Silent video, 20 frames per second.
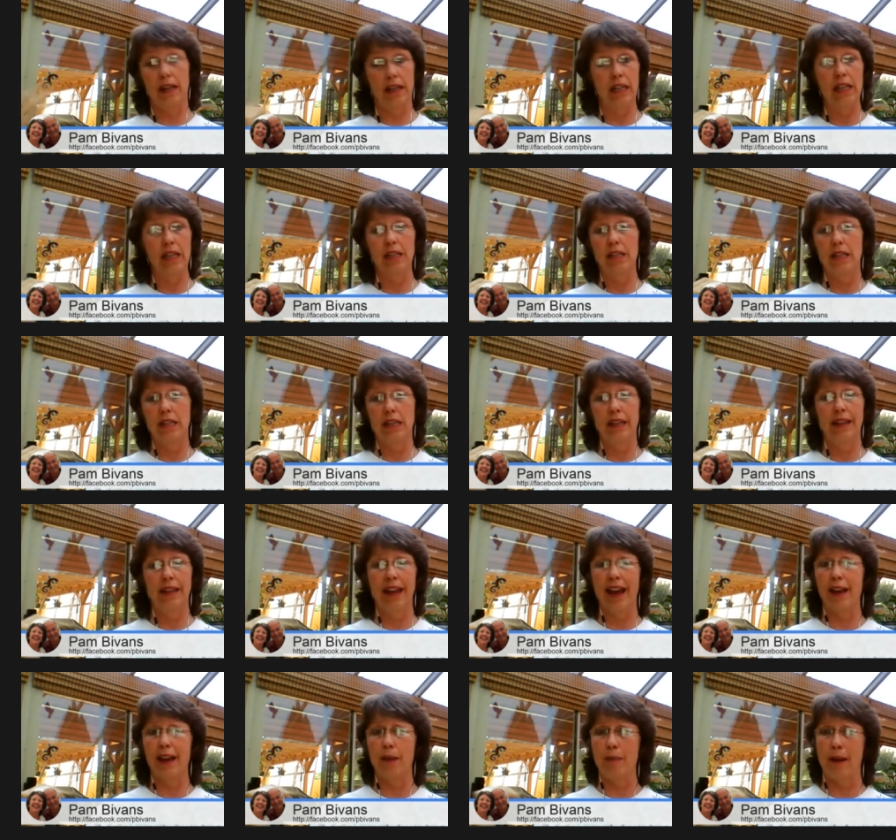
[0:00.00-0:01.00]
And he did
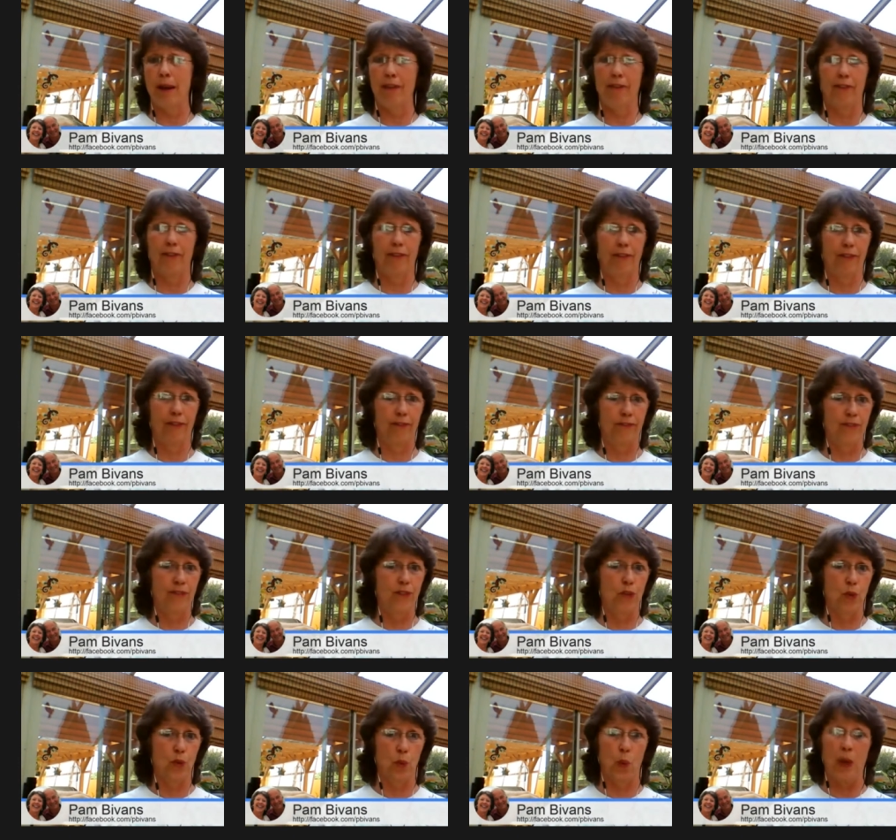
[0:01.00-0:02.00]
that about
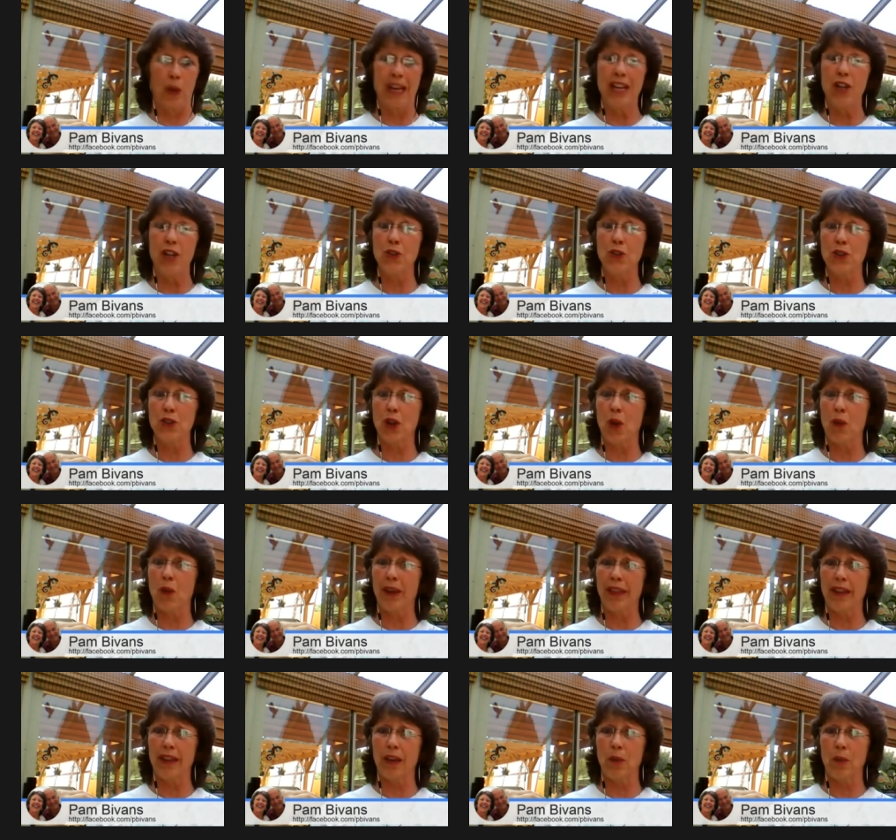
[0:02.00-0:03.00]
three years ago,
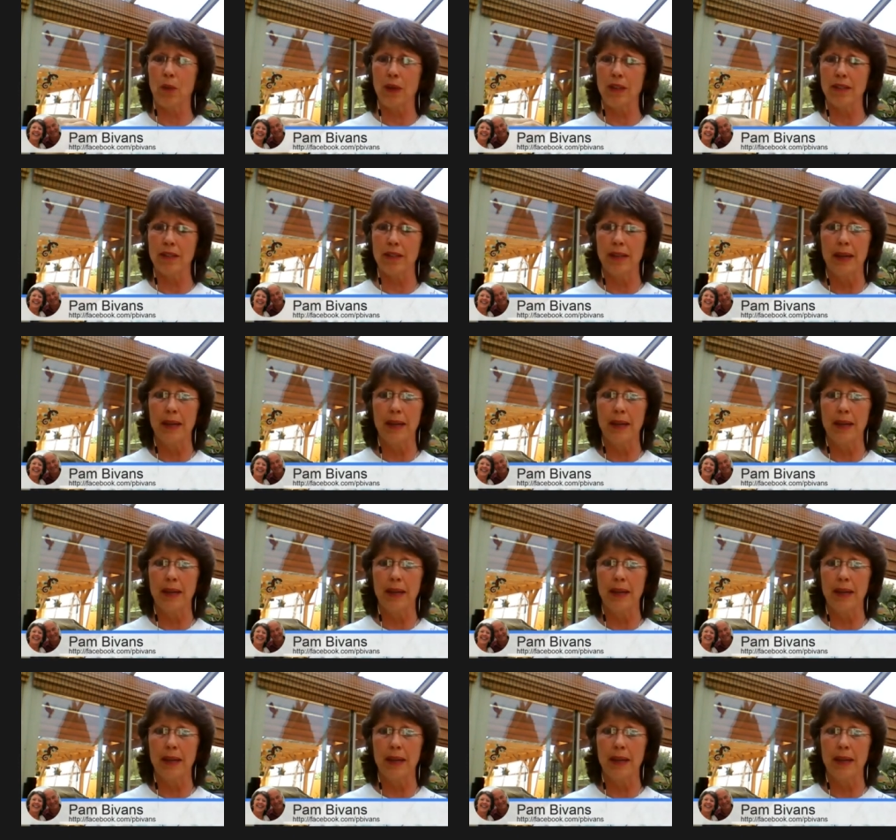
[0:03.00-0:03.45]
I think it was.